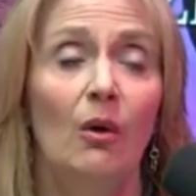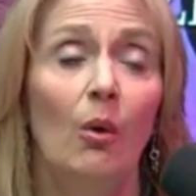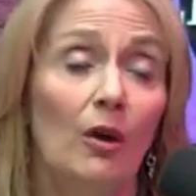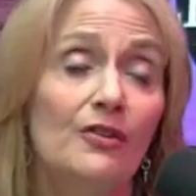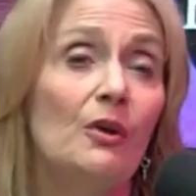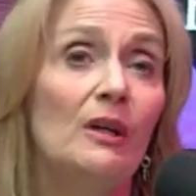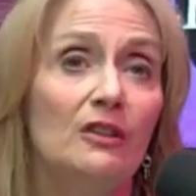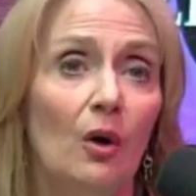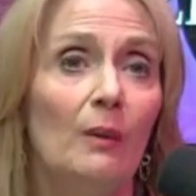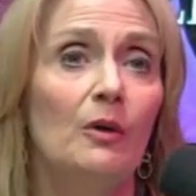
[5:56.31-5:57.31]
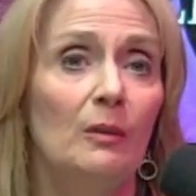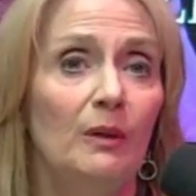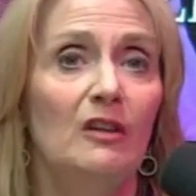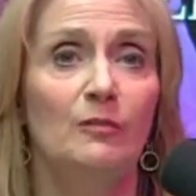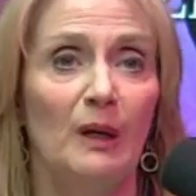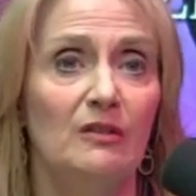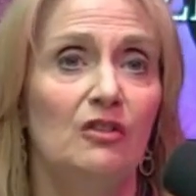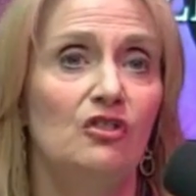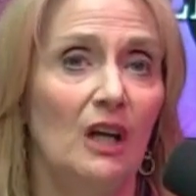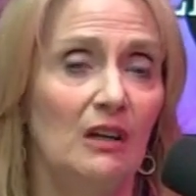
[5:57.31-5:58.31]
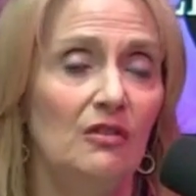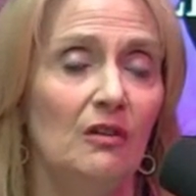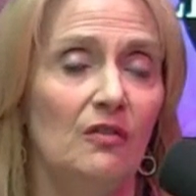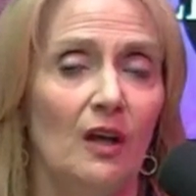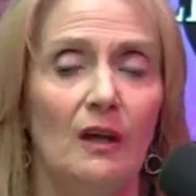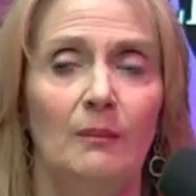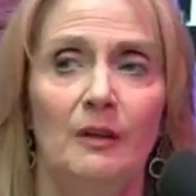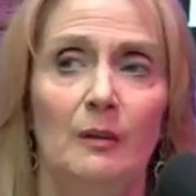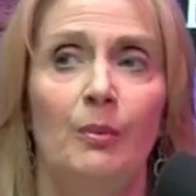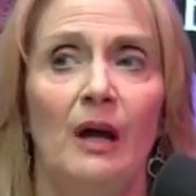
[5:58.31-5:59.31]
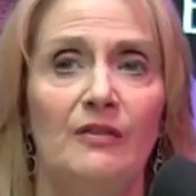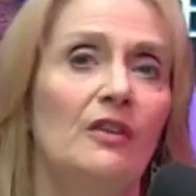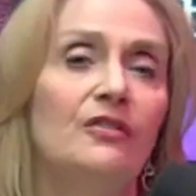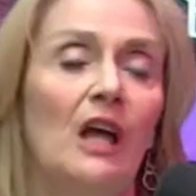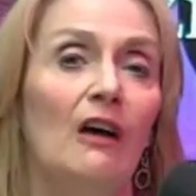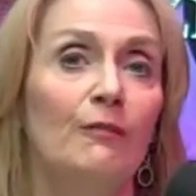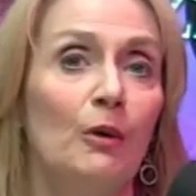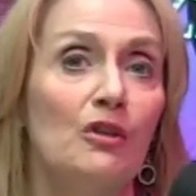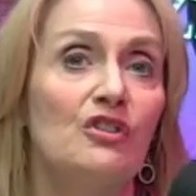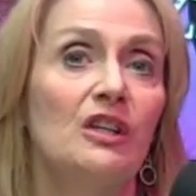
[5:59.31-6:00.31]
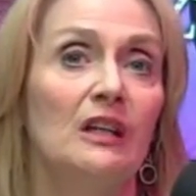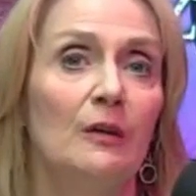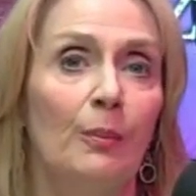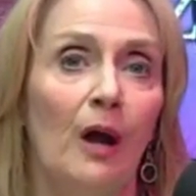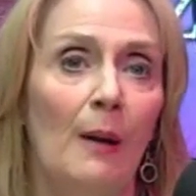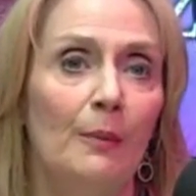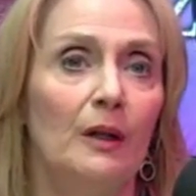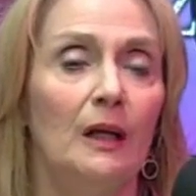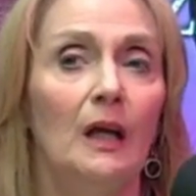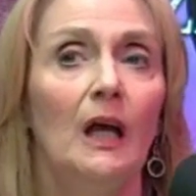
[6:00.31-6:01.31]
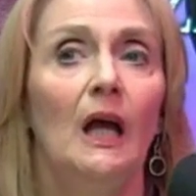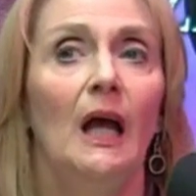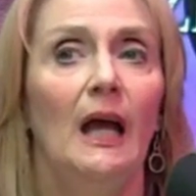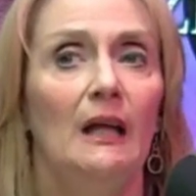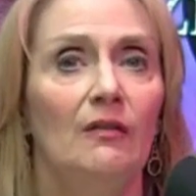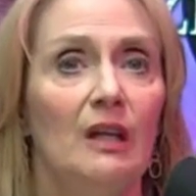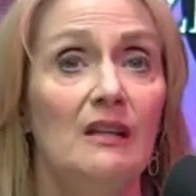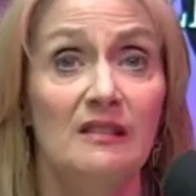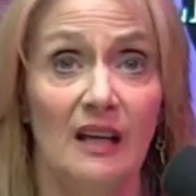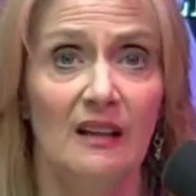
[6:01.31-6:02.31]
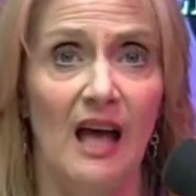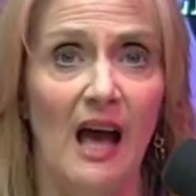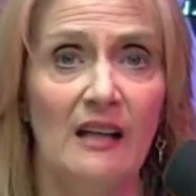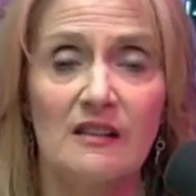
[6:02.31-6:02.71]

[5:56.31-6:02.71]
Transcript: Also, I know I'm going to be expecting changes. I'm in the process now of purchasing another property and things like that.